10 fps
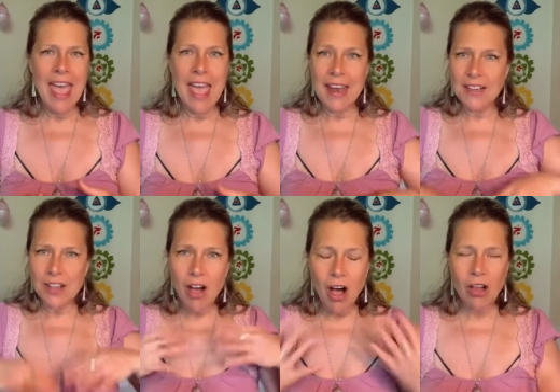and
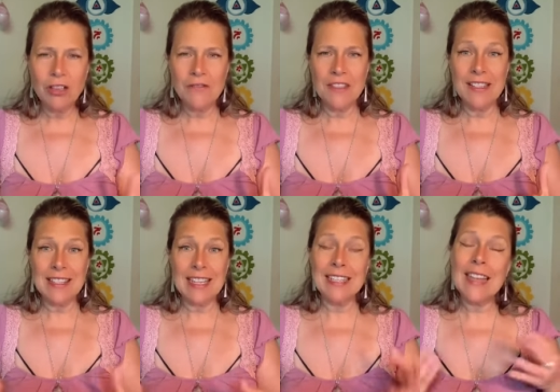all of
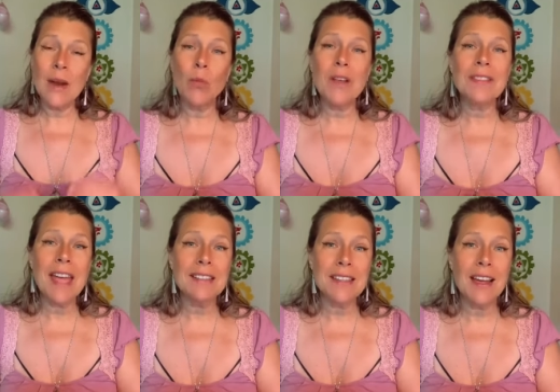these things. And what
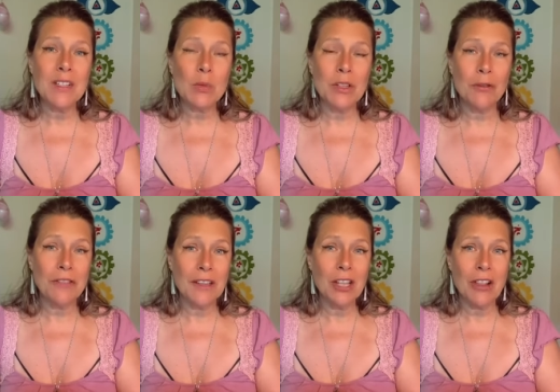that does when you
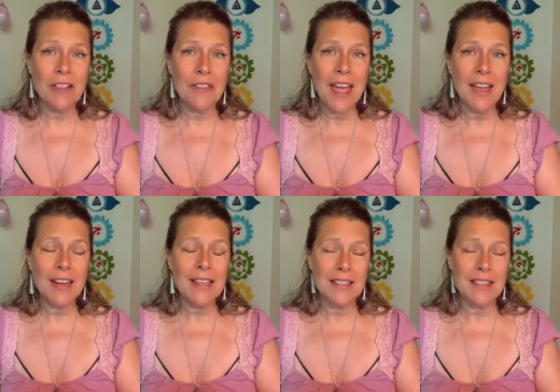feel all of that